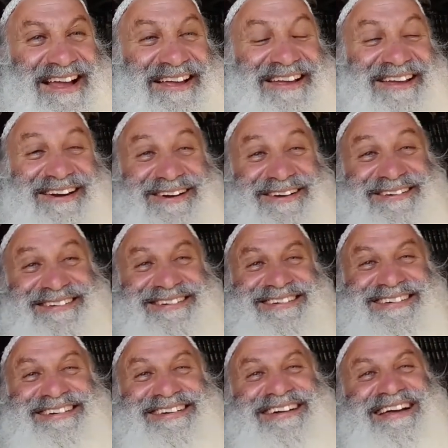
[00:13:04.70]
You know?
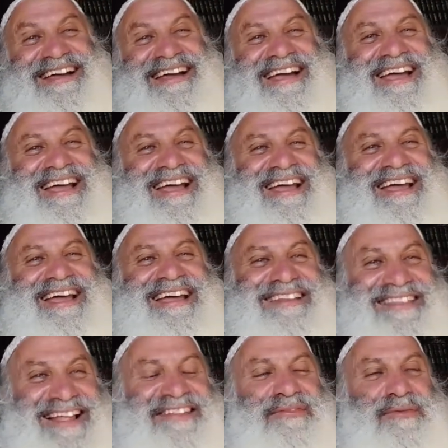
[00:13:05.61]

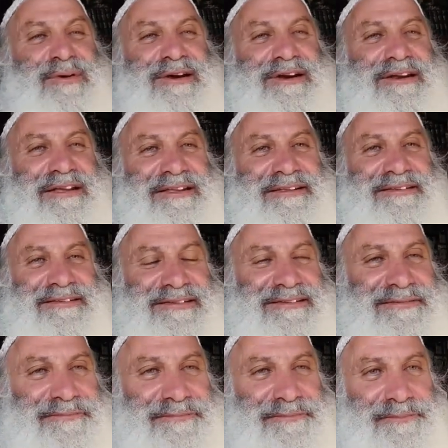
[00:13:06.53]
And that's what it
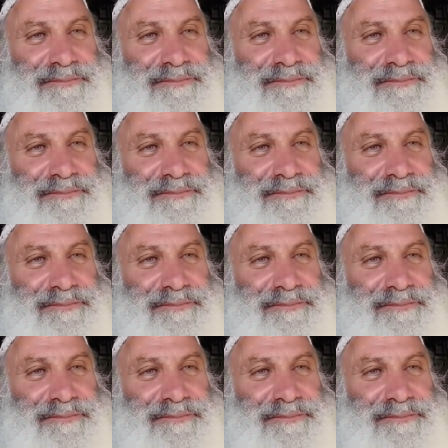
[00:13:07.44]
is.